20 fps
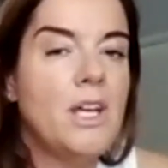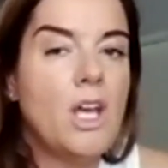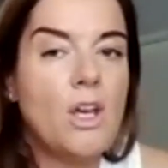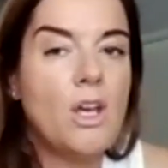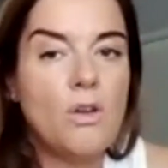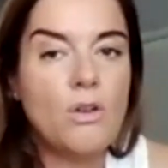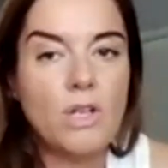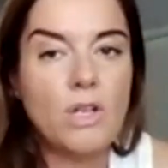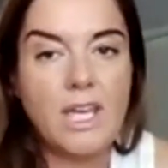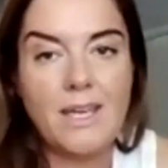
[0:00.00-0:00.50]

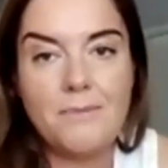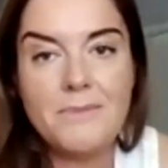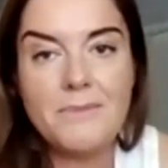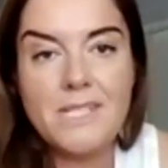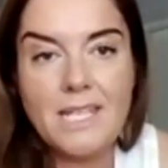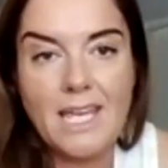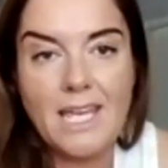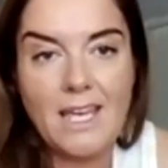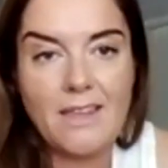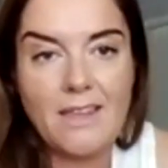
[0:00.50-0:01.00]
who came
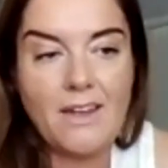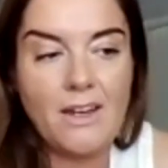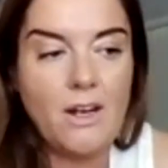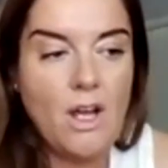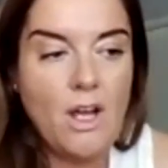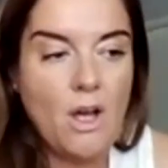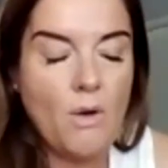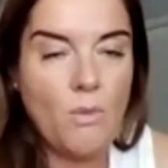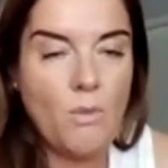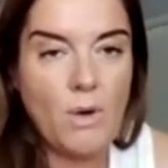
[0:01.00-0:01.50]
together.
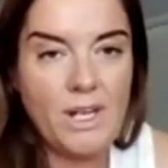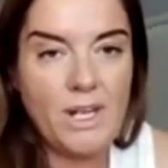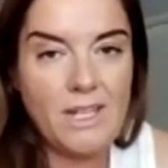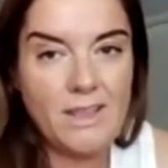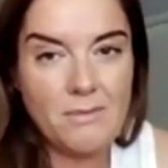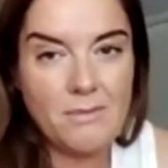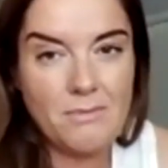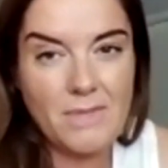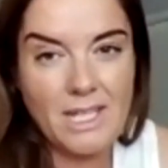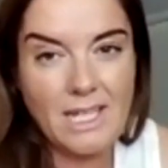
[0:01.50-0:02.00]
One of
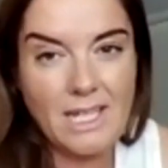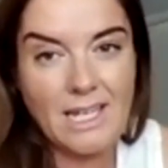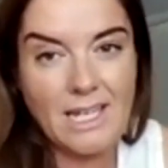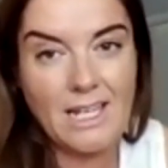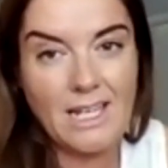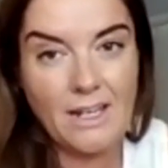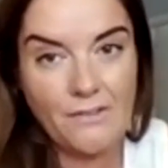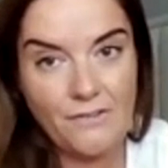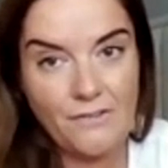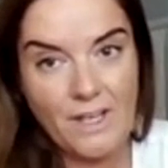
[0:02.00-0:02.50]
them like a
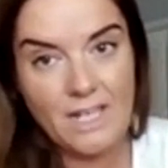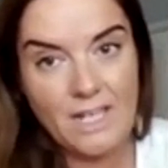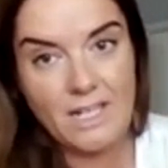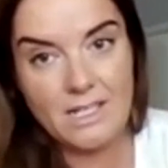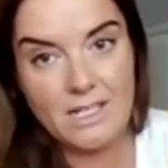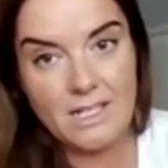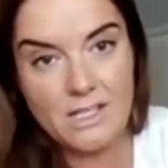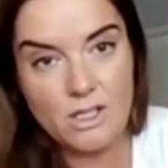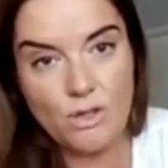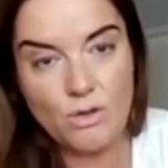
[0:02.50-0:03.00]
kind of
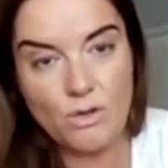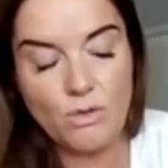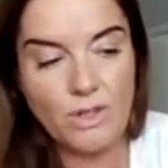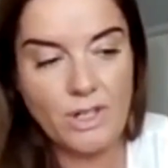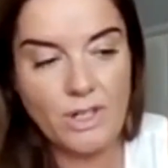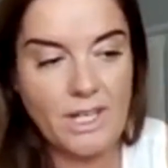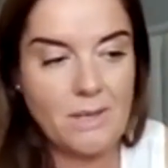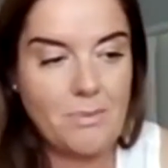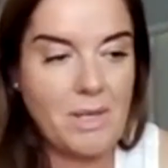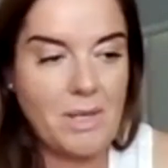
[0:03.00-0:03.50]
fitness
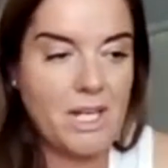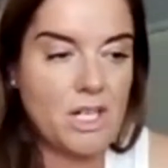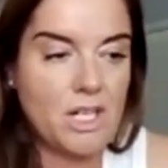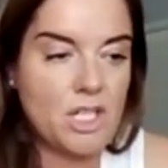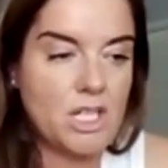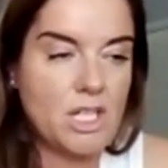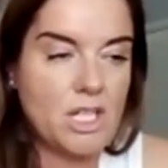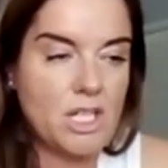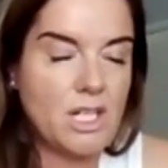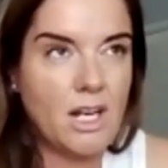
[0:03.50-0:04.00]
yoga
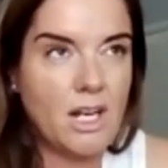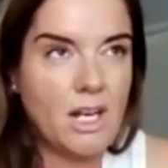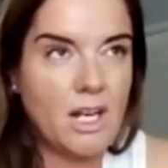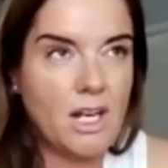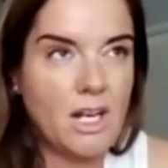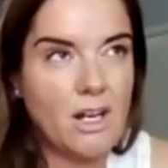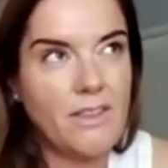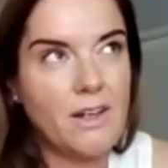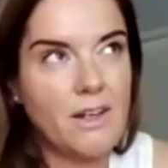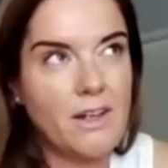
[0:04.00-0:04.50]
person,
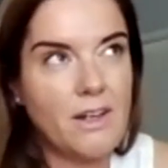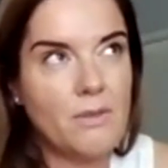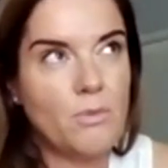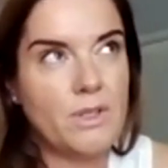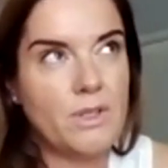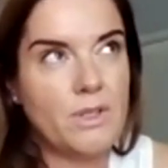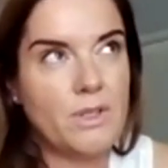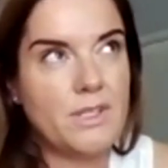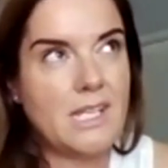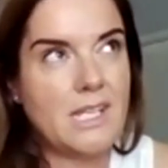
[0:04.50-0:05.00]

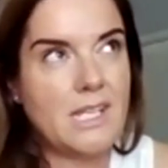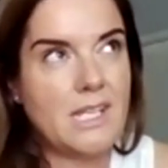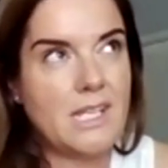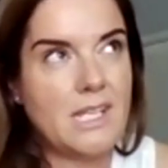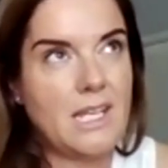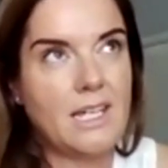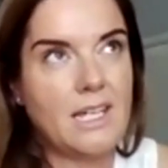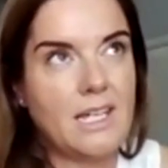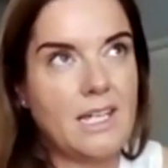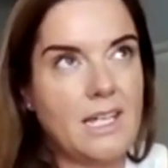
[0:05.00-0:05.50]
another was
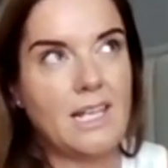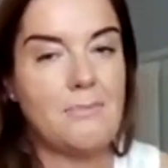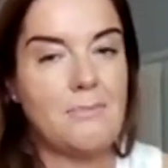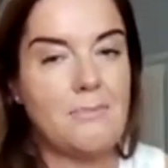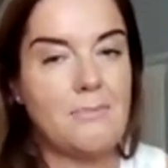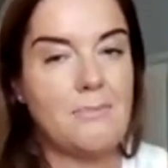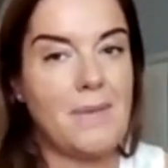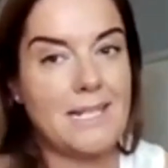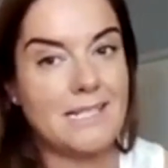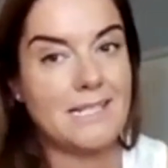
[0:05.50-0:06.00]
like a
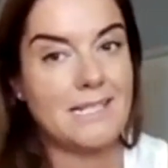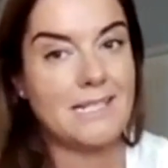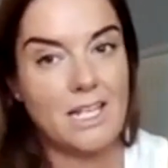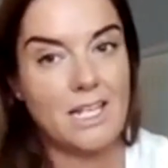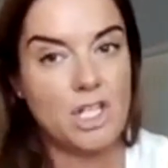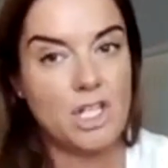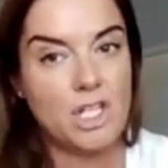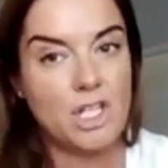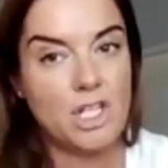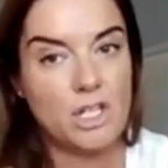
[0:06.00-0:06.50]
kind of
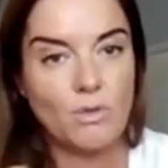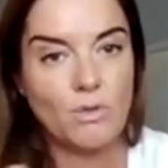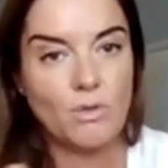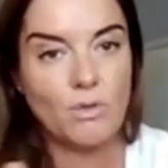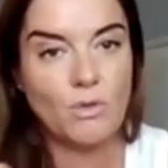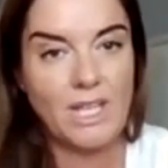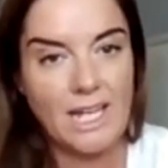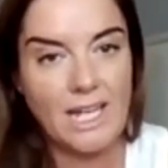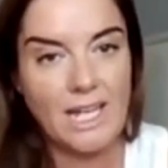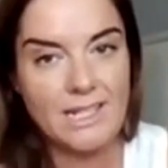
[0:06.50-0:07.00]
meditation,
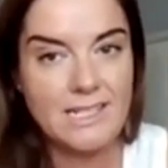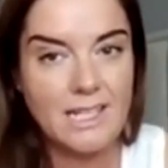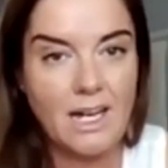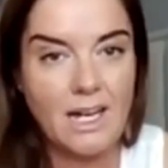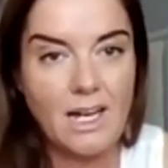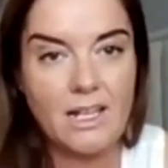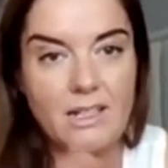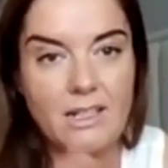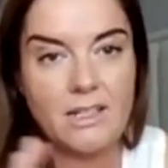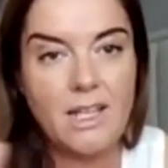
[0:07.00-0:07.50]
would go to
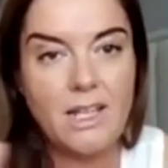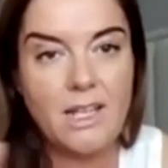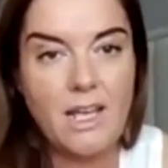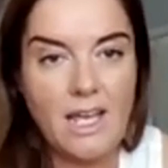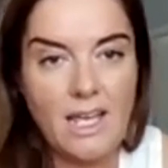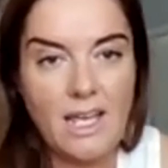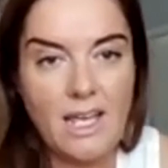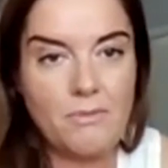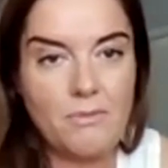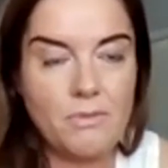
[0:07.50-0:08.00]
India
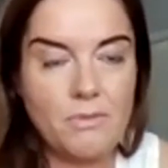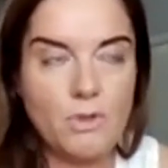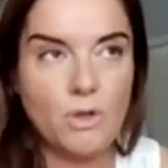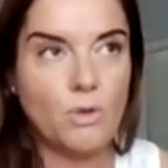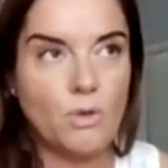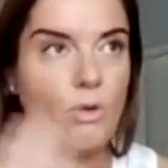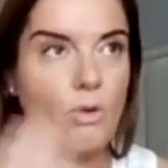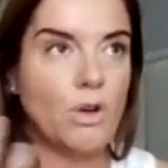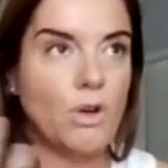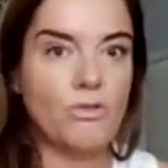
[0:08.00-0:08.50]
and
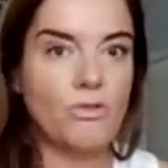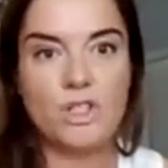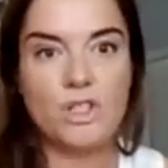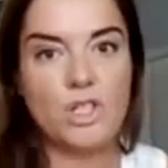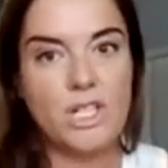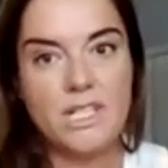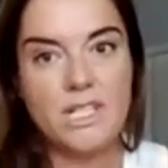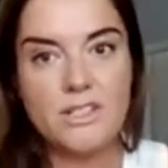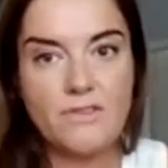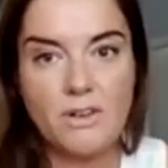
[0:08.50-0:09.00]
go on
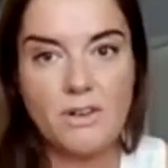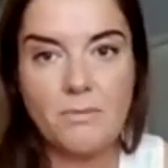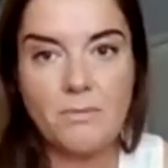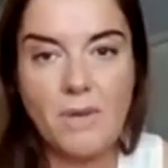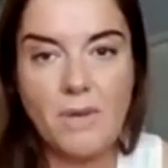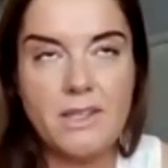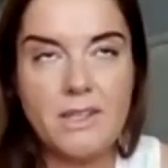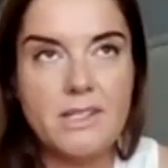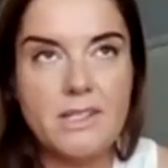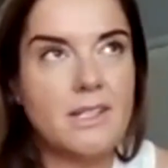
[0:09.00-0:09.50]
retreats for
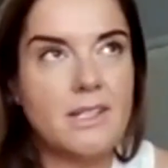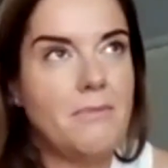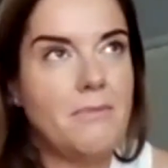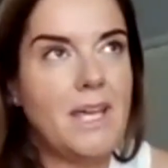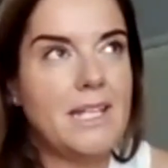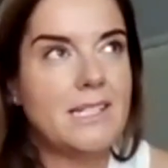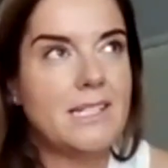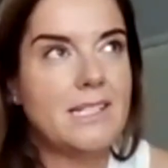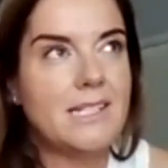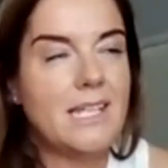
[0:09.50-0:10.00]
months and
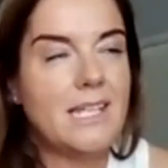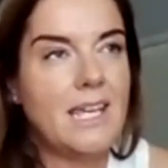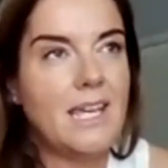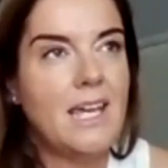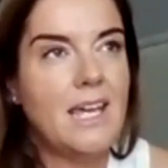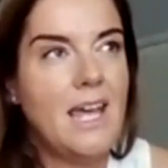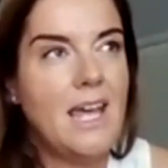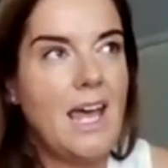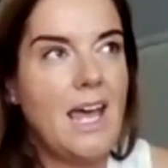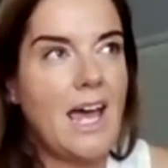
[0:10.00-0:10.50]

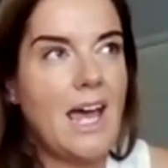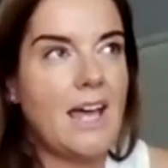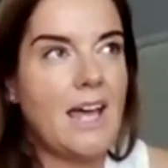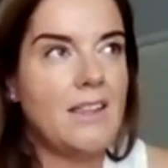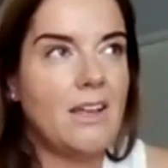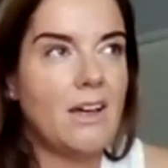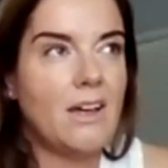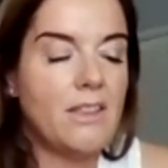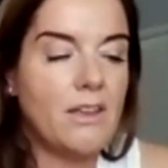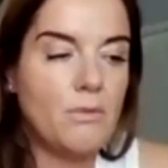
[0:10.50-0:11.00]
meditate,
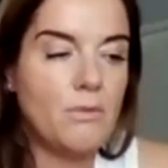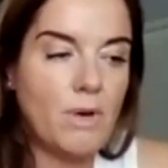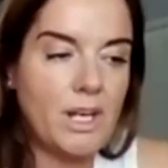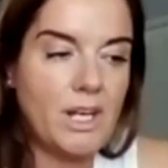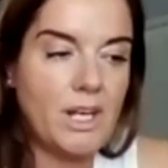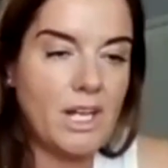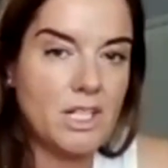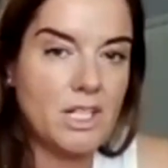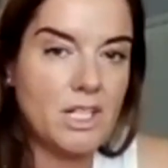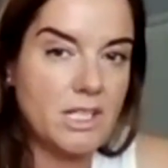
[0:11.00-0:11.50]
and the other
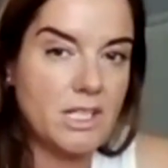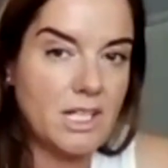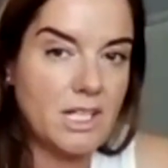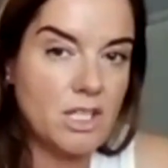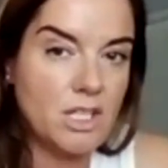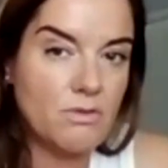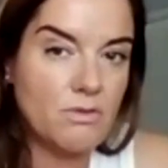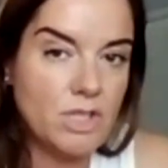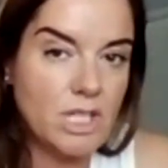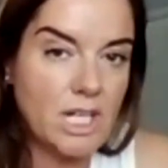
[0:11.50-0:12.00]
one a
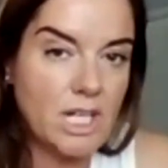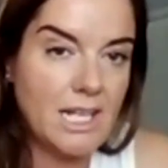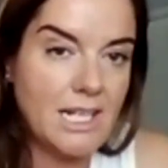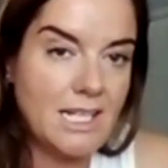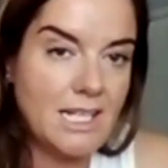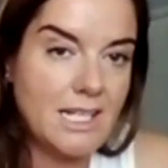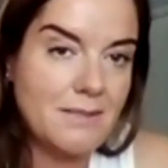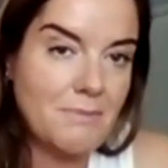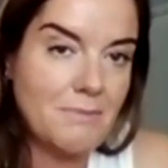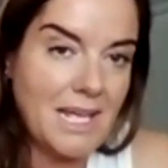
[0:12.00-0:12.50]
traditional
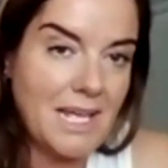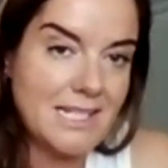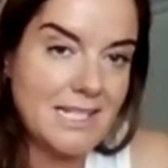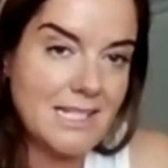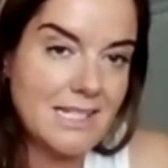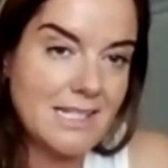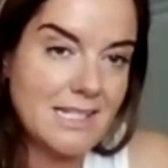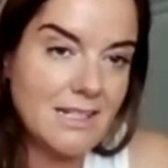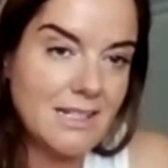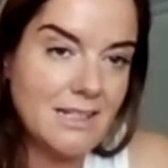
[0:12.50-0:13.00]
Chinese
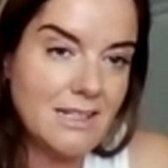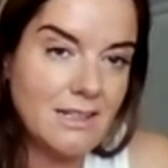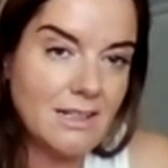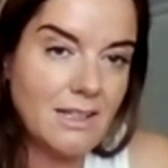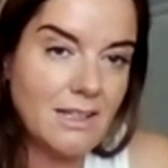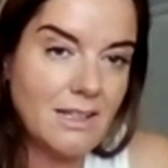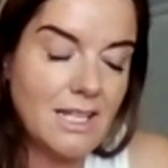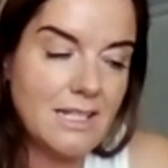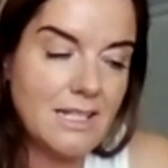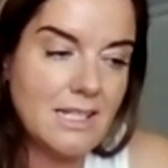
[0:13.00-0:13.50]
medicine
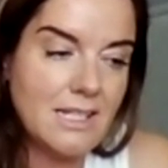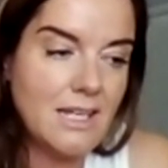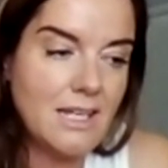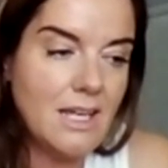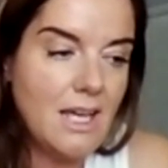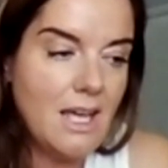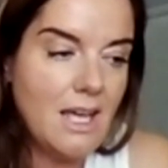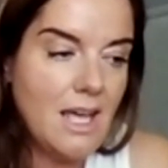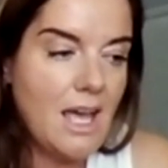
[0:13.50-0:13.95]
lady.